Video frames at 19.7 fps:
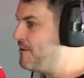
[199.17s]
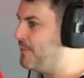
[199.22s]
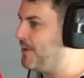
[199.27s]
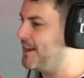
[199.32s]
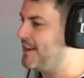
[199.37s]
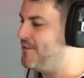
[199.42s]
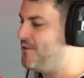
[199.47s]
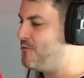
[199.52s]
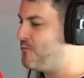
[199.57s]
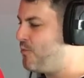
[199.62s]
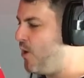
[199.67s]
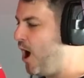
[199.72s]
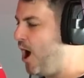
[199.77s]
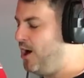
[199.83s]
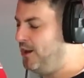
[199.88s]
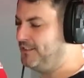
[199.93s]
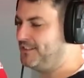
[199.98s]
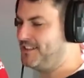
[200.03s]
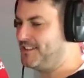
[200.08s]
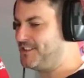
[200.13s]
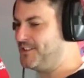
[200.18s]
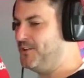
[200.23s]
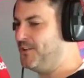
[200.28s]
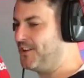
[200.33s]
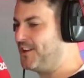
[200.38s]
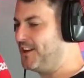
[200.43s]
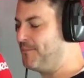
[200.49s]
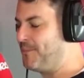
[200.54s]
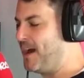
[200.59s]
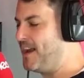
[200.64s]
in the world is talking about,
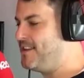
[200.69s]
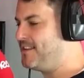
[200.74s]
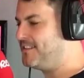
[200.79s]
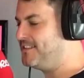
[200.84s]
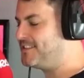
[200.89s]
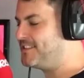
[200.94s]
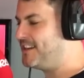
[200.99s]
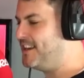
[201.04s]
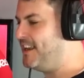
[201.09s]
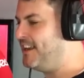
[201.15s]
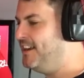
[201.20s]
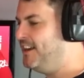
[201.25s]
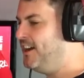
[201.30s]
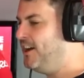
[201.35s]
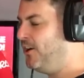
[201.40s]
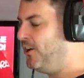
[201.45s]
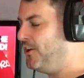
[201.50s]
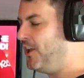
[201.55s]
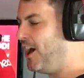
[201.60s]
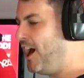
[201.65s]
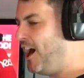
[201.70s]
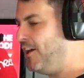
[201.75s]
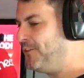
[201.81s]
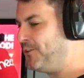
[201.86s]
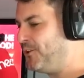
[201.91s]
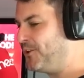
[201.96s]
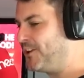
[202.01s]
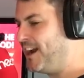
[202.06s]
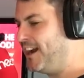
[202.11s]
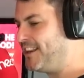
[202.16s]
you can see it on
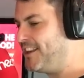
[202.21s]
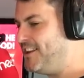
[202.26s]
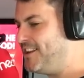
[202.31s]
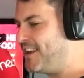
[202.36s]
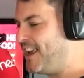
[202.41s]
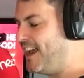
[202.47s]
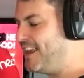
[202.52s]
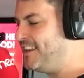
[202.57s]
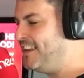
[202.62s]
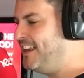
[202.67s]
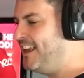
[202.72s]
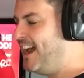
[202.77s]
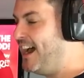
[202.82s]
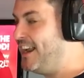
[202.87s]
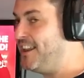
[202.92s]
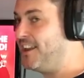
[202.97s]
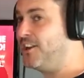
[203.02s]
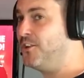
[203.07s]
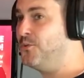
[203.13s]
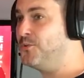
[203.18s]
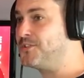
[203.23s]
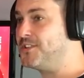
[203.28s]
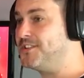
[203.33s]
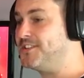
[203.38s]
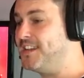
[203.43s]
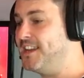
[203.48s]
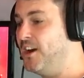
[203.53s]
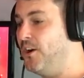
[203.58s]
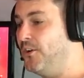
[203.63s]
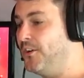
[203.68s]
heart.co.uk, and you can also see it on
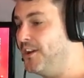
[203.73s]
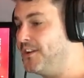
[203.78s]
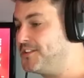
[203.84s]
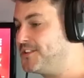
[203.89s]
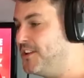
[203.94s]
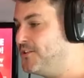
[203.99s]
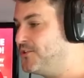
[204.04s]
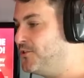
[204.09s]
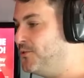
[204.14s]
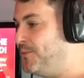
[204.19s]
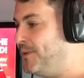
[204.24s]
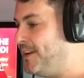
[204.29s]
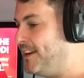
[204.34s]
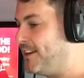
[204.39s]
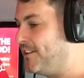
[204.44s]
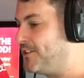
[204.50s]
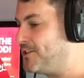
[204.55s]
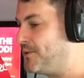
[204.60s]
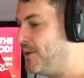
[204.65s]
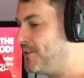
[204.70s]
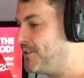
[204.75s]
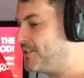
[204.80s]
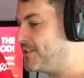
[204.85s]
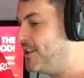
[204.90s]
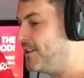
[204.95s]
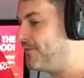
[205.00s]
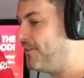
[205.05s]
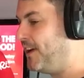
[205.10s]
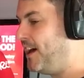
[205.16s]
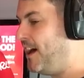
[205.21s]
our social media as well. Just look for
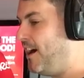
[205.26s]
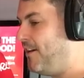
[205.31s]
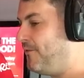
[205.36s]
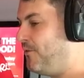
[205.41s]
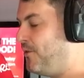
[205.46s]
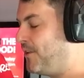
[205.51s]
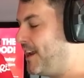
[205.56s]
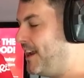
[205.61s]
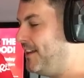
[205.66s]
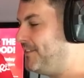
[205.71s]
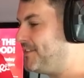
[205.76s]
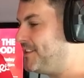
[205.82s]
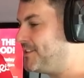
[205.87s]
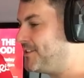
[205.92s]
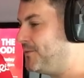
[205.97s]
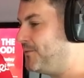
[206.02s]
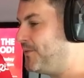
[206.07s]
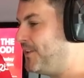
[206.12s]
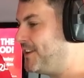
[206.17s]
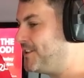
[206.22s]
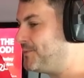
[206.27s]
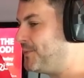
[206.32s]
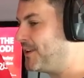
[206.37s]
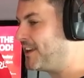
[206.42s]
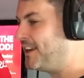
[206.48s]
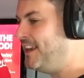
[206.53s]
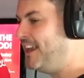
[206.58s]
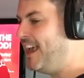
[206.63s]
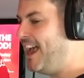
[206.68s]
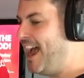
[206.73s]
Heart 4 Counties on Facebook
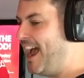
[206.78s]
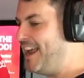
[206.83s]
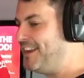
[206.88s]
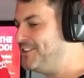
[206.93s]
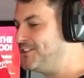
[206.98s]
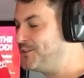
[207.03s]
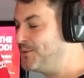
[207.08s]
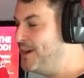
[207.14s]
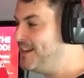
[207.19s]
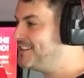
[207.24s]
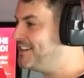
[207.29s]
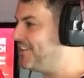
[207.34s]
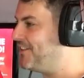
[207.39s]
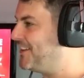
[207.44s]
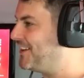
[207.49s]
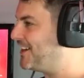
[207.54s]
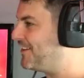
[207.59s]
and Twitter. Thank you very